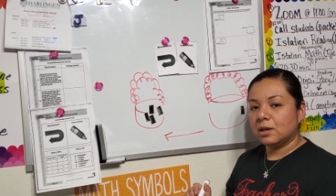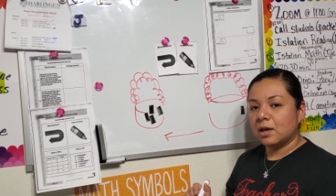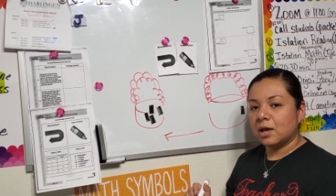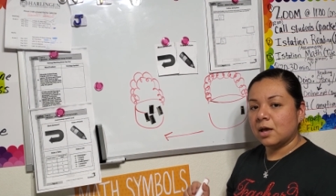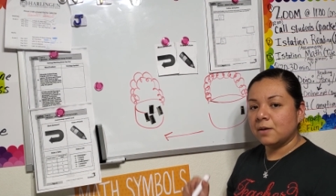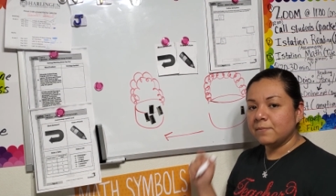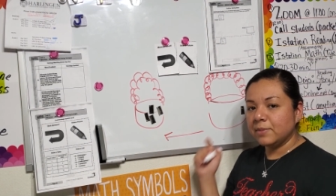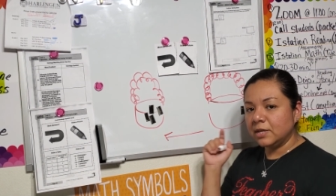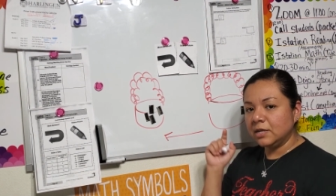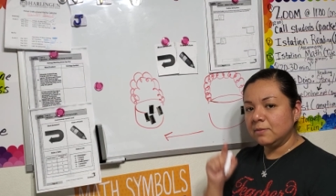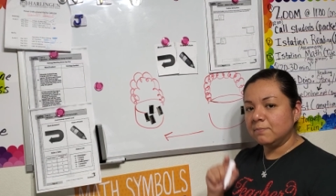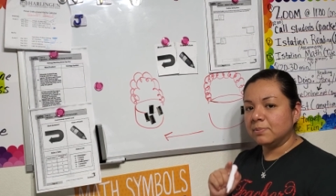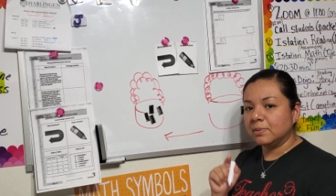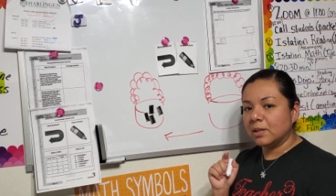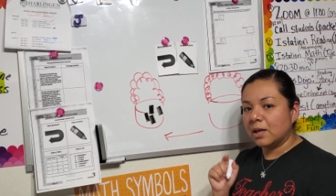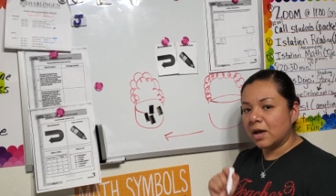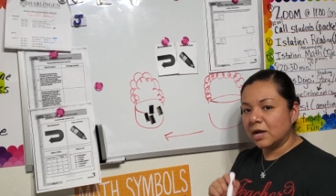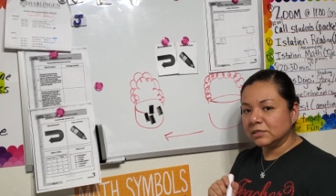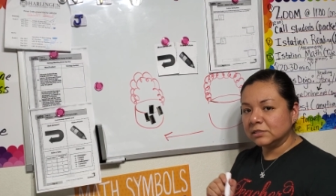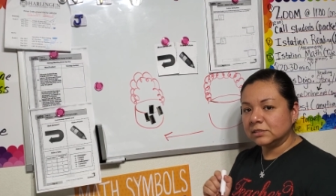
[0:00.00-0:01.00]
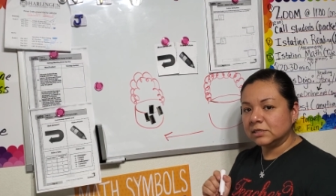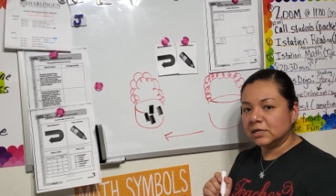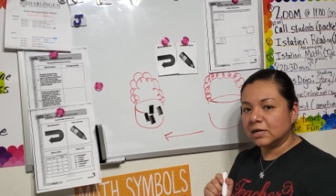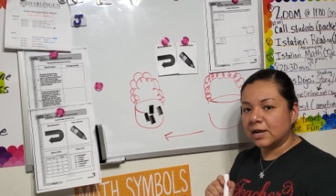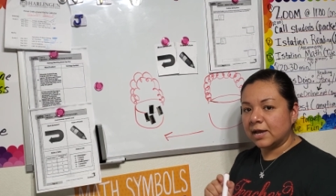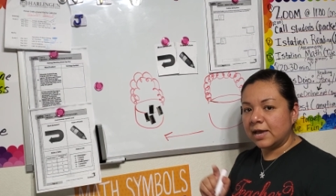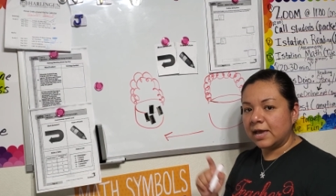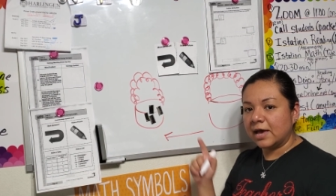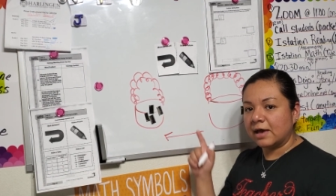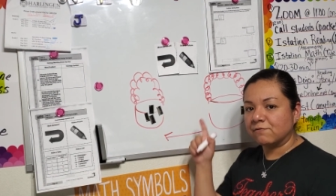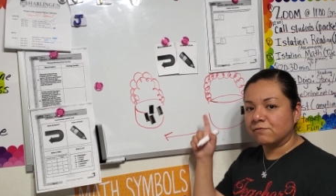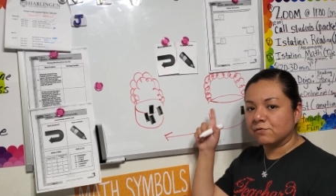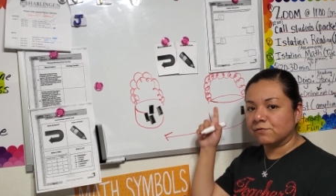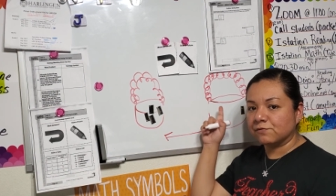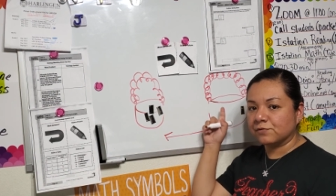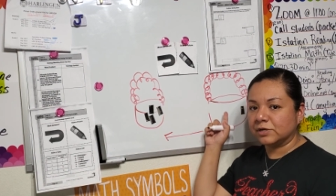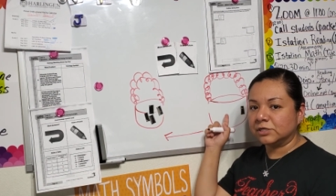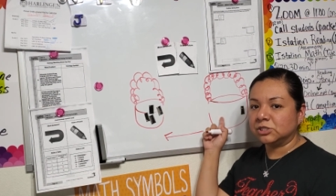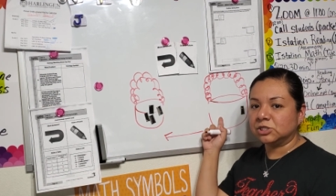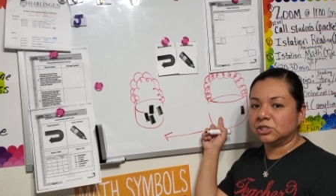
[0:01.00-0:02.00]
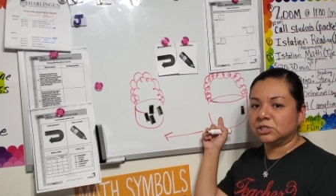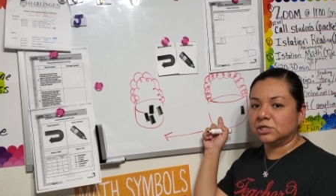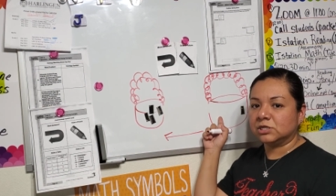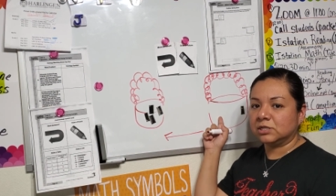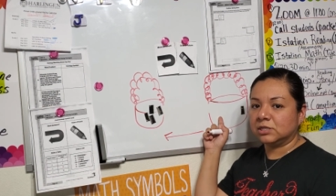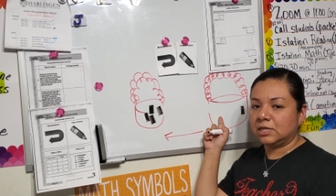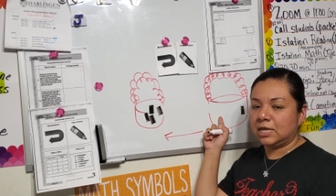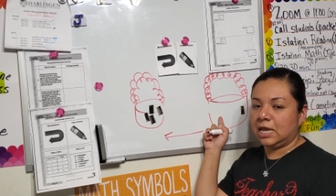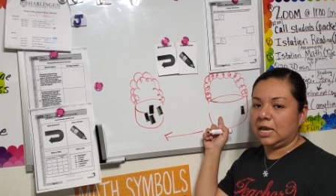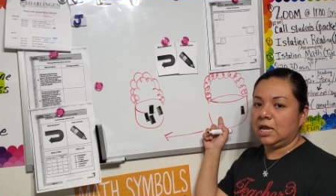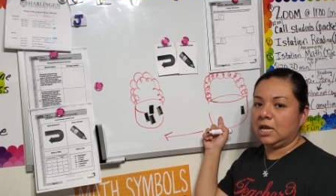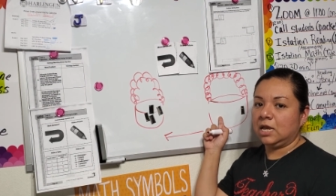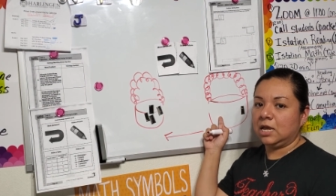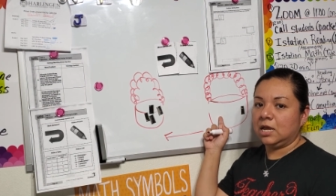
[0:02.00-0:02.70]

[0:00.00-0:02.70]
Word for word: How many blocks did I have originally?